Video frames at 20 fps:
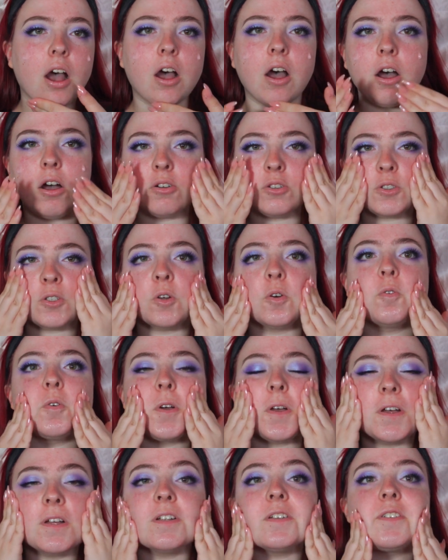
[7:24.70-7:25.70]
Also,
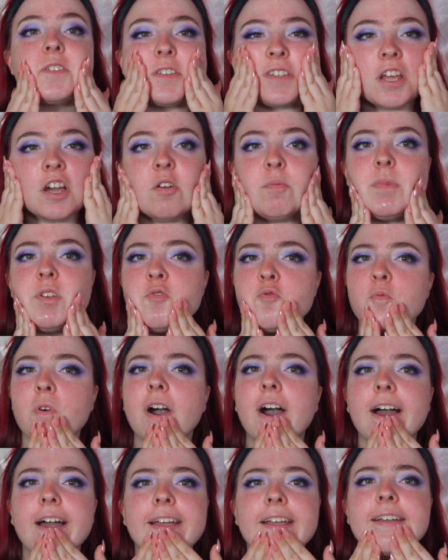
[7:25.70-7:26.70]
tell me
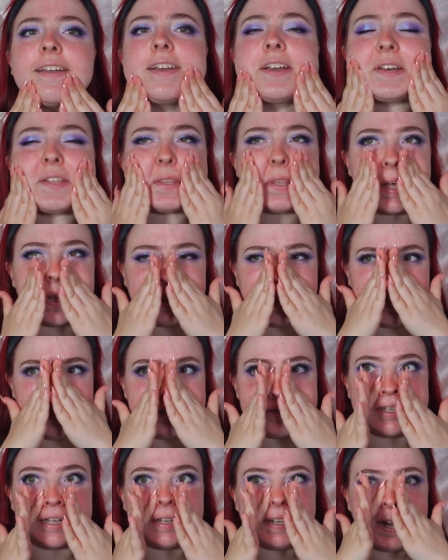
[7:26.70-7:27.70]
why that the
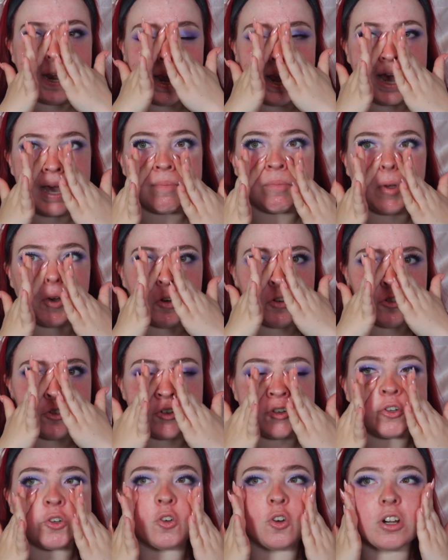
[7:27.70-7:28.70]
Sunday I'm going to
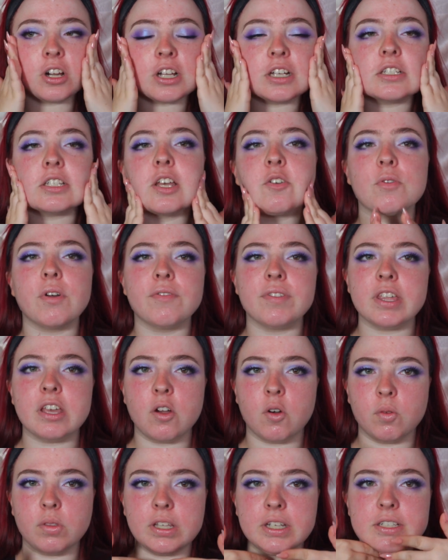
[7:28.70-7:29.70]
New York is like one of the
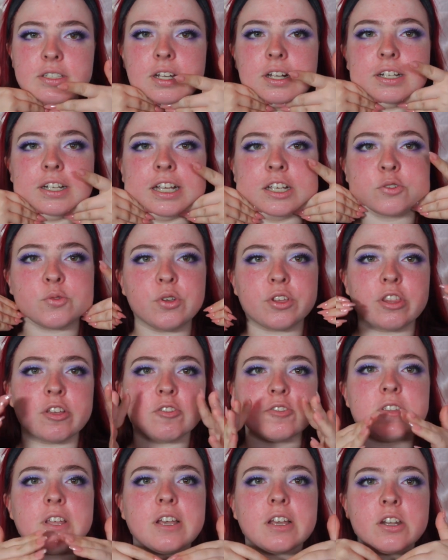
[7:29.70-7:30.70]
only Sundays where
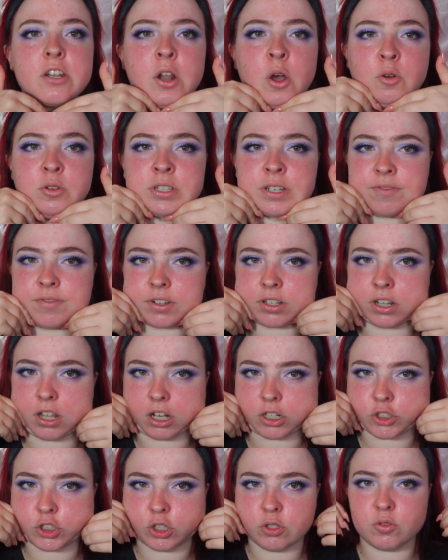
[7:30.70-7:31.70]
there's like no 7
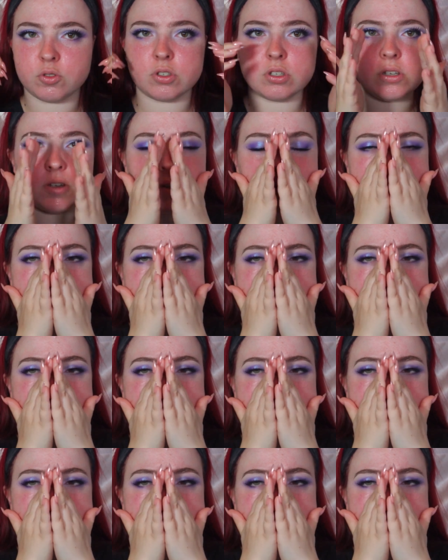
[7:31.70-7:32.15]
o'clock shows.